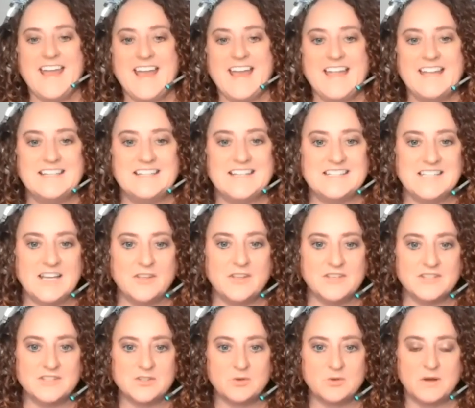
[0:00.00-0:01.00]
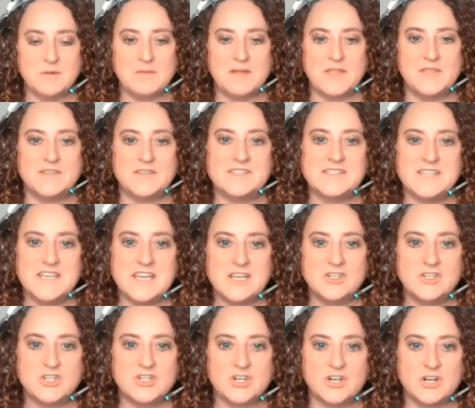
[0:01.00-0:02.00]
And they tell this story about this
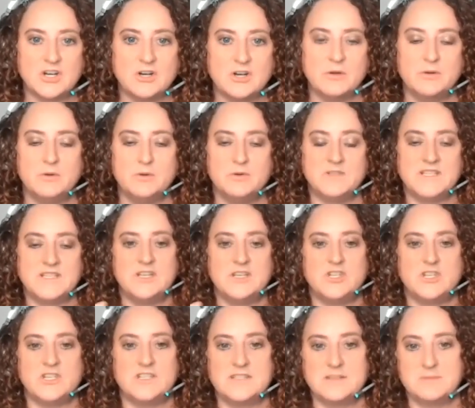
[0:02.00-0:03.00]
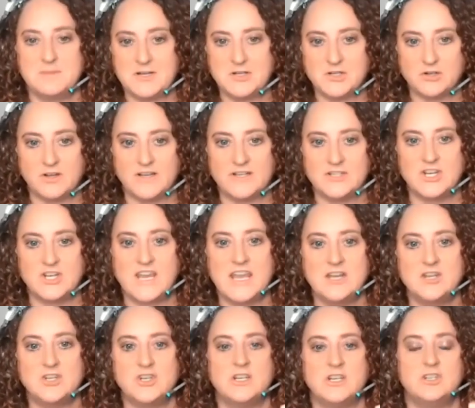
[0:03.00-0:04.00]
teacher who teaches special
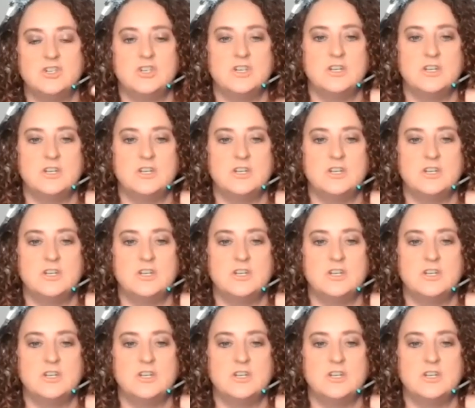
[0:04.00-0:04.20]
education.